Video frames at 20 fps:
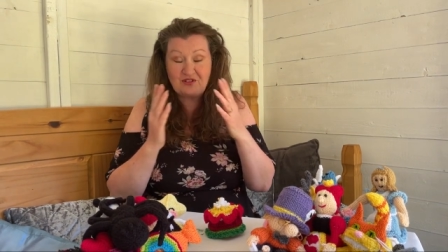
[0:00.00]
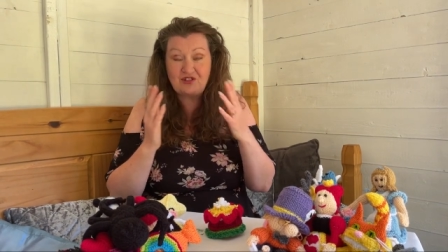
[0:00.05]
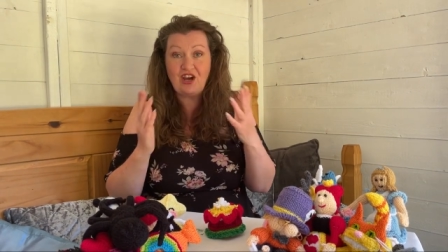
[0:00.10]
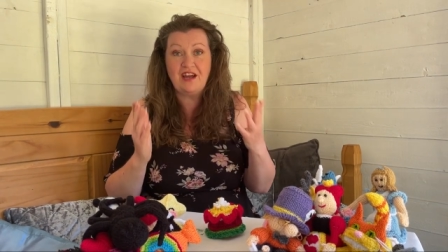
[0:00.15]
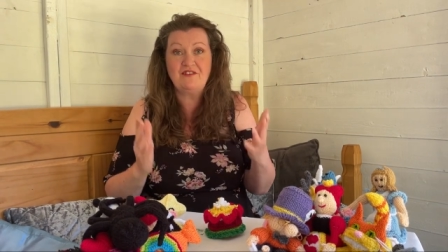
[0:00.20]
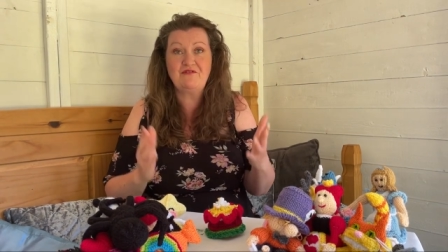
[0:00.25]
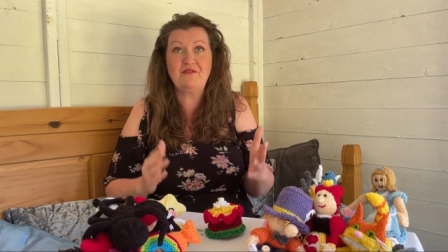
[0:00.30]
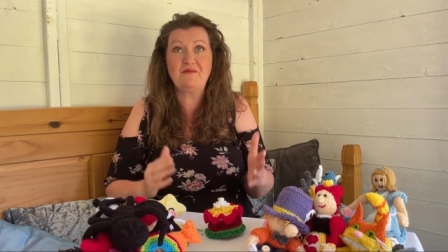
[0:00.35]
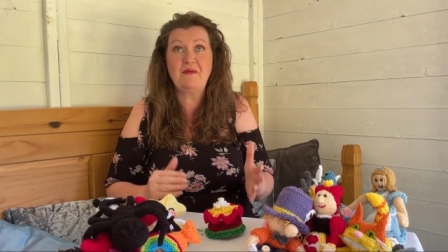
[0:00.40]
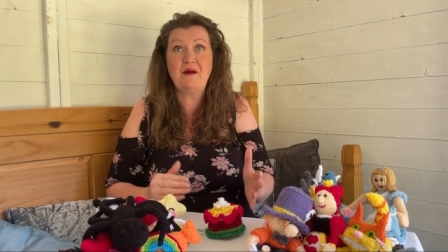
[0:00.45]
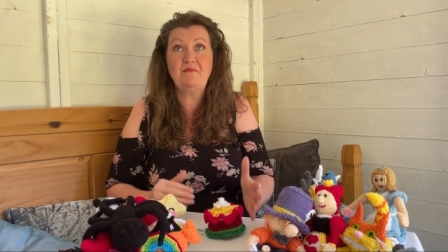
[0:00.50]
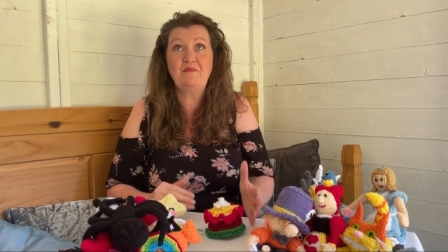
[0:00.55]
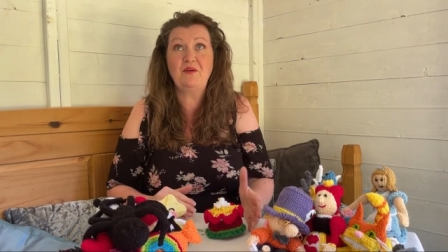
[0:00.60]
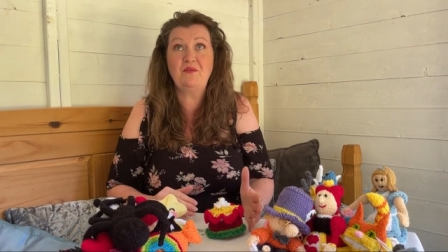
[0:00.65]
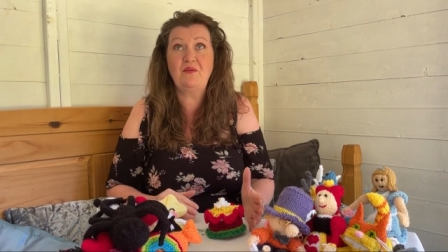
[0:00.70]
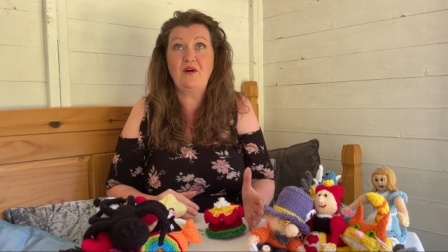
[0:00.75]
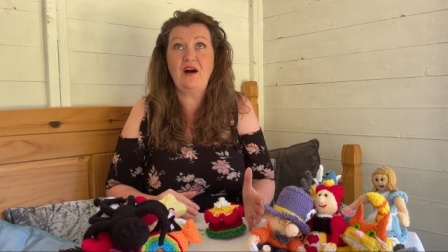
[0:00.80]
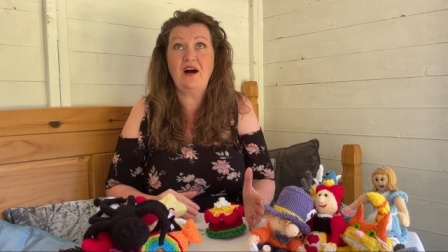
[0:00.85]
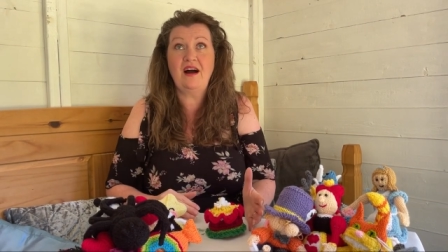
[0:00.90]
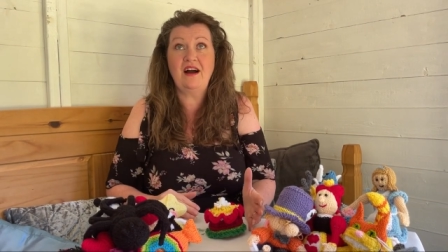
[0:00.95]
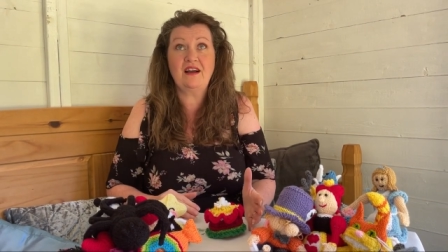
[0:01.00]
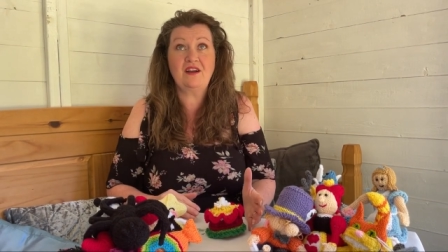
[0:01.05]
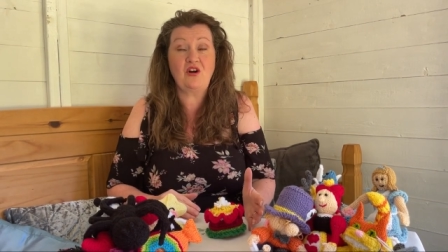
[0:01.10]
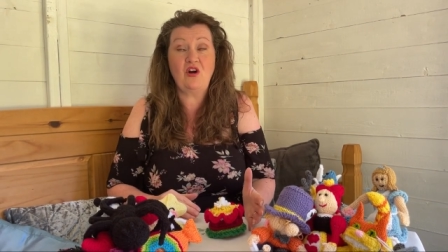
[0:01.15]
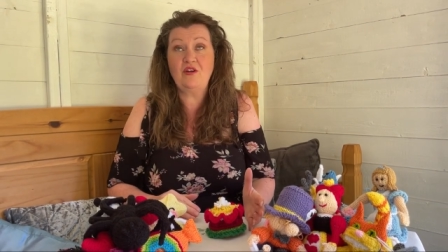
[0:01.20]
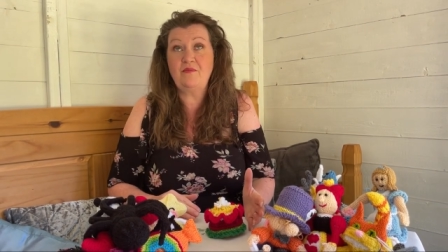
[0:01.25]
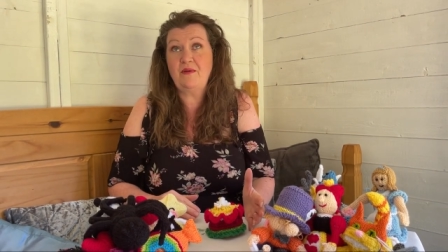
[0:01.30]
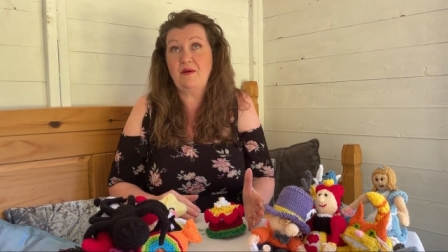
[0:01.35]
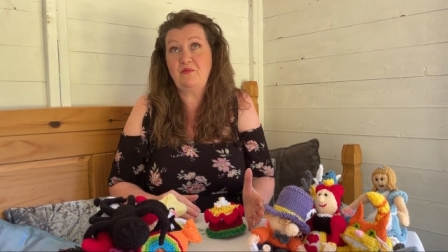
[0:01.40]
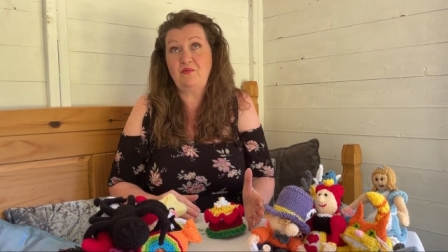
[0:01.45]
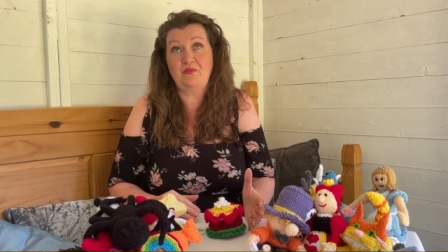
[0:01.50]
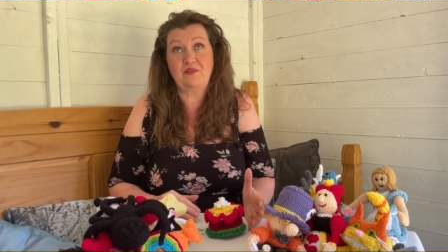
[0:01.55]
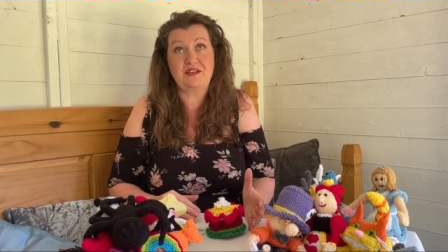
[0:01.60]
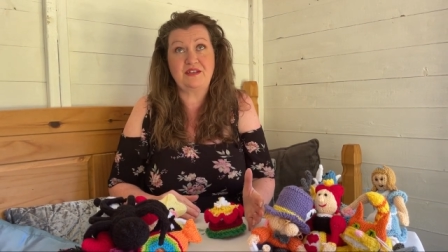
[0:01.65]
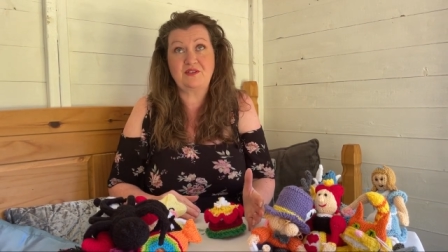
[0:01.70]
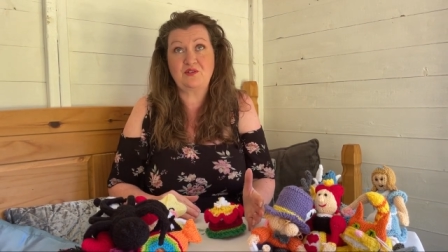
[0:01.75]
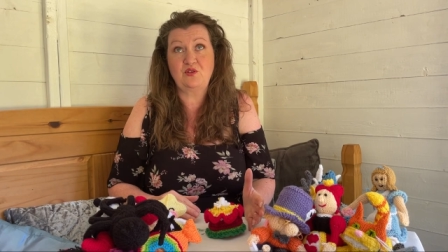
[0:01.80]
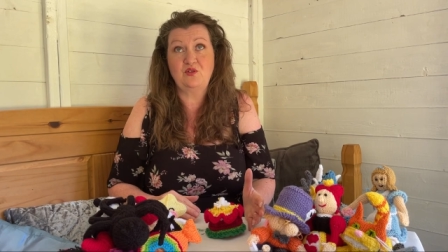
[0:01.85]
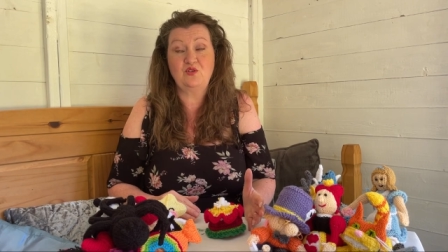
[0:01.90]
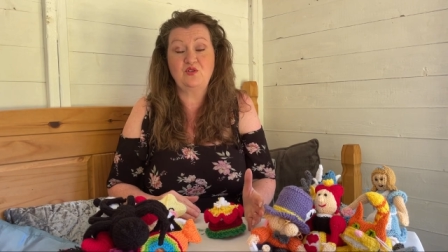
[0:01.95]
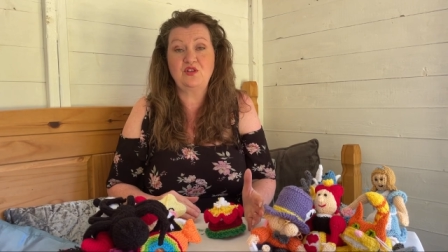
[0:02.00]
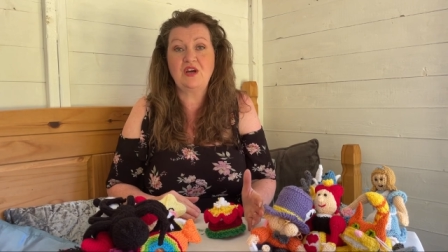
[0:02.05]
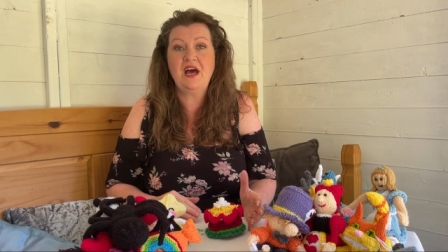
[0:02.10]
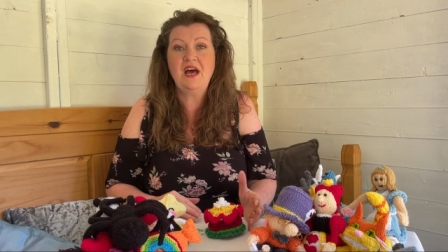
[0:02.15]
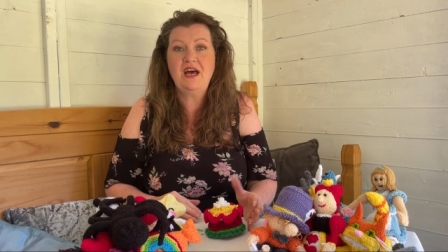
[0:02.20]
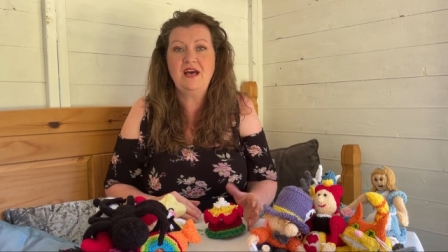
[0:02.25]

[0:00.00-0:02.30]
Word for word: trying to remember what I can't remember what it's called,